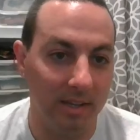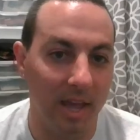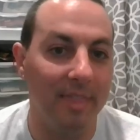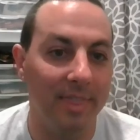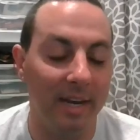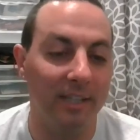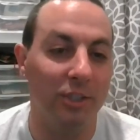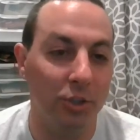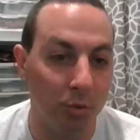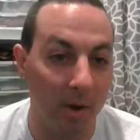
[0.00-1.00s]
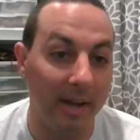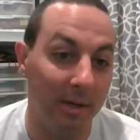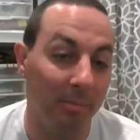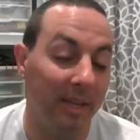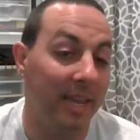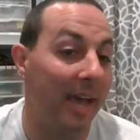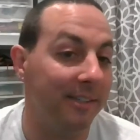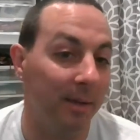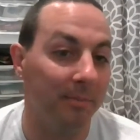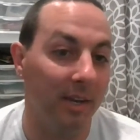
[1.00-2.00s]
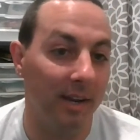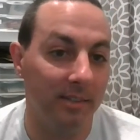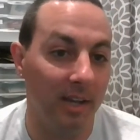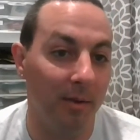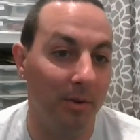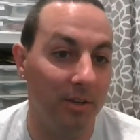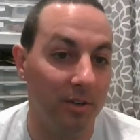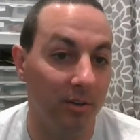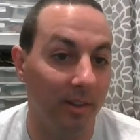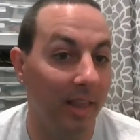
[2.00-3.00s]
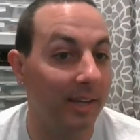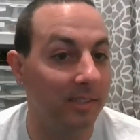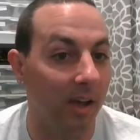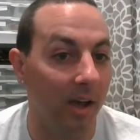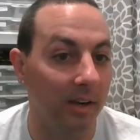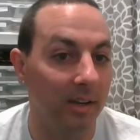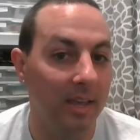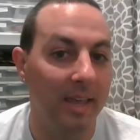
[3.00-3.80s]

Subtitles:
and then it's trying to play catch up the next day when you turn the lights on.